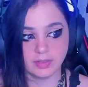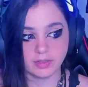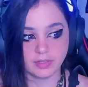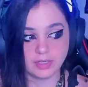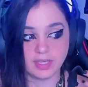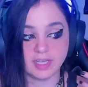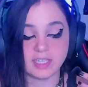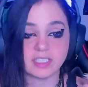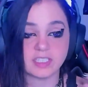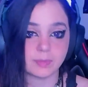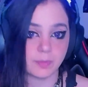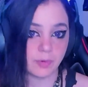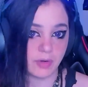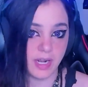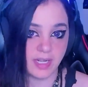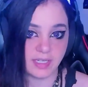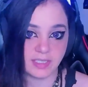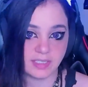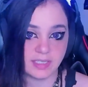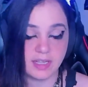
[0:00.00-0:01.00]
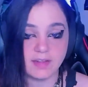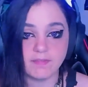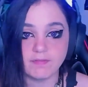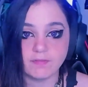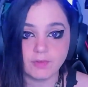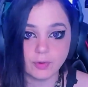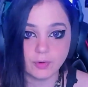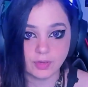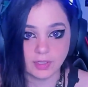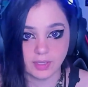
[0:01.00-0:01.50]
express and
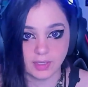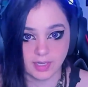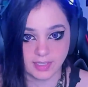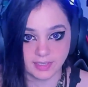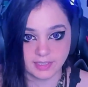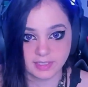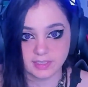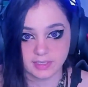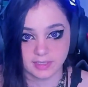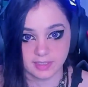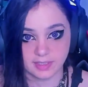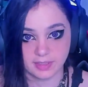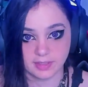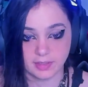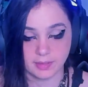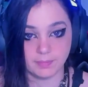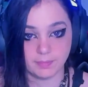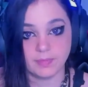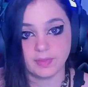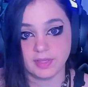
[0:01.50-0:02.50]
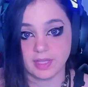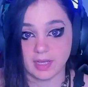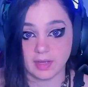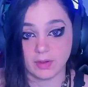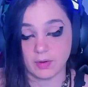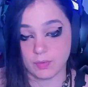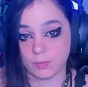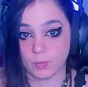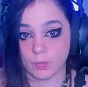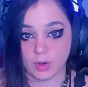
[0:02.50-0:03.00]
vocalize to them, that
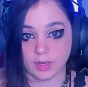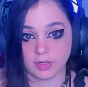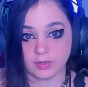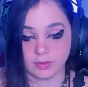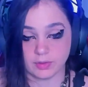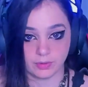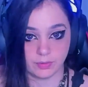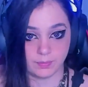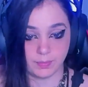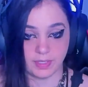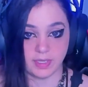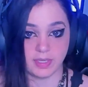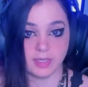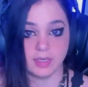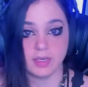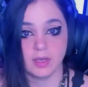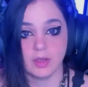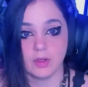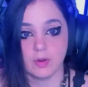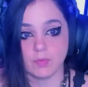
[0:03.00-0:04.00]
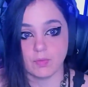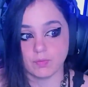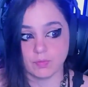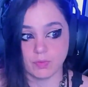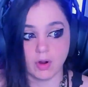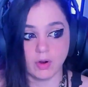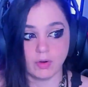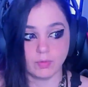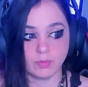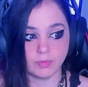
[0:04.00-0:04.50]
what could be
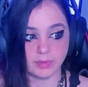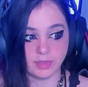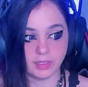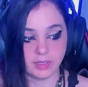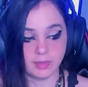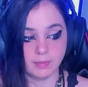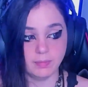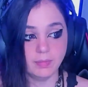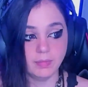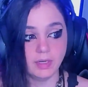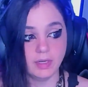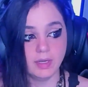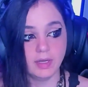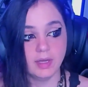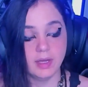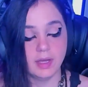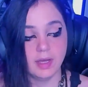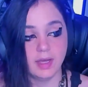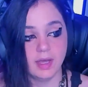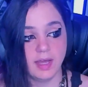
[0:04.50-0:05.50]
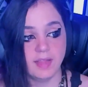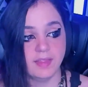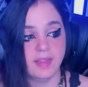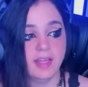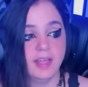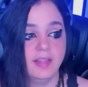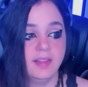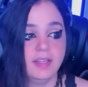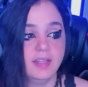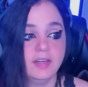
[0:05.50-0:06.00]
wrong with him. And
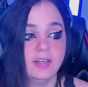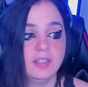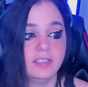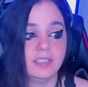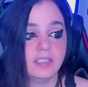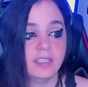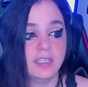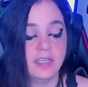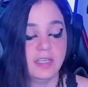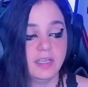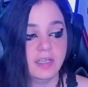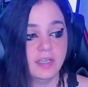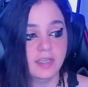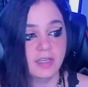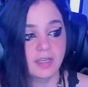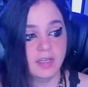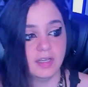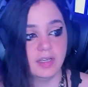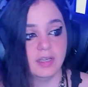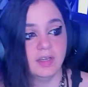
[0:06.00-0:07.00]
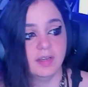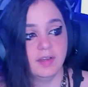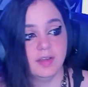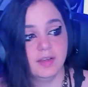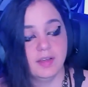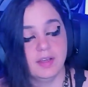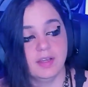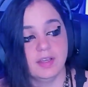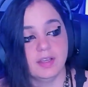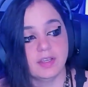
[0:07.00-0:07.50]
then there's the,
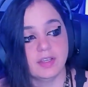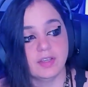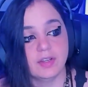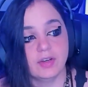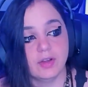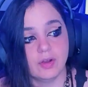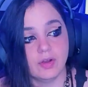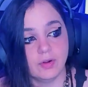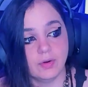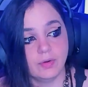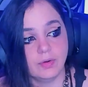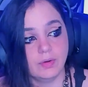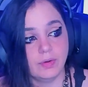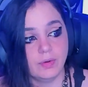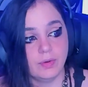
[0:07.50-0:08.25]
you know,